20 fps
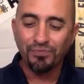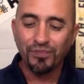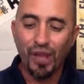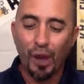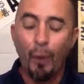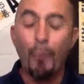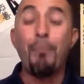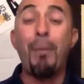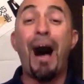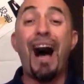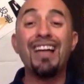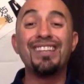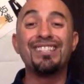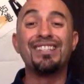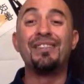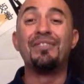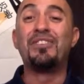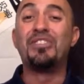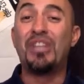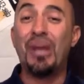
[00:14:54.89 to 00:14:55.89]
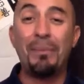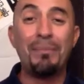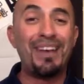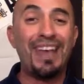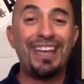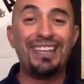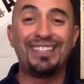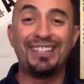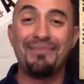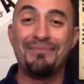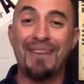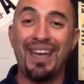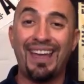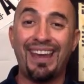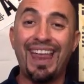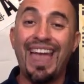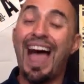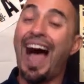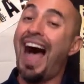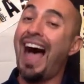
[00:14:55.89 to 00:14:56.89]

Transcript: yo, positive determination, man.